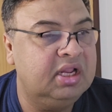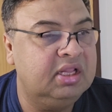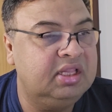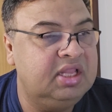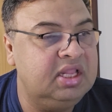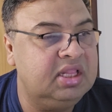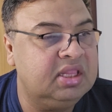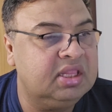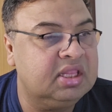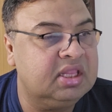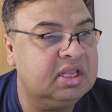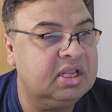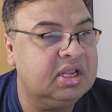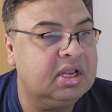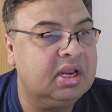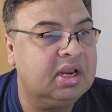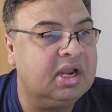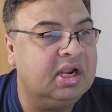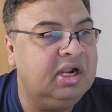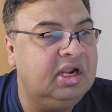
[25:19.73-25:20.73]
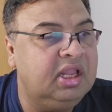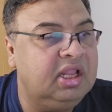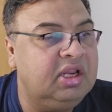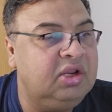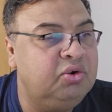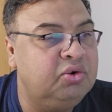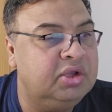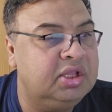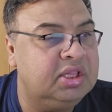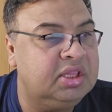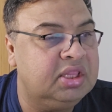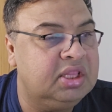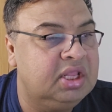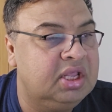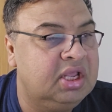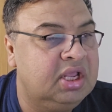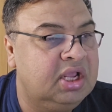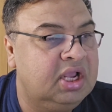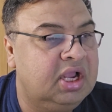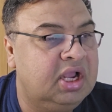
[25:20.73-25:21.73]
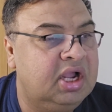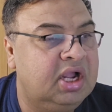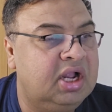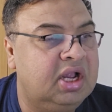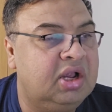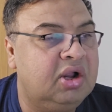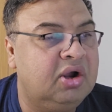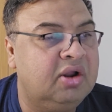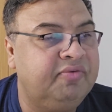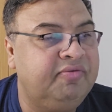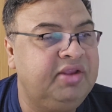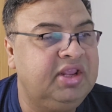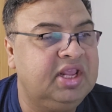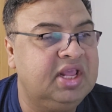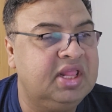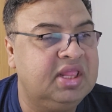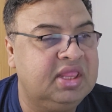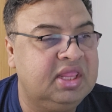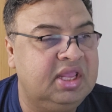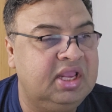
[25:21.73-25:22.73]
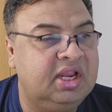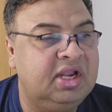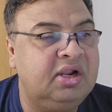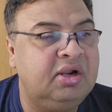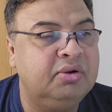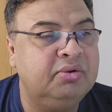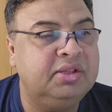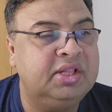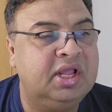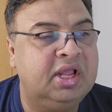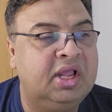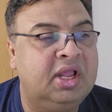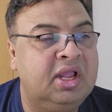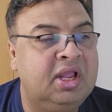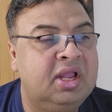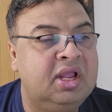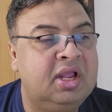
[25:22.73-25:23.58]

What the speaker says: this continuous or we can say into the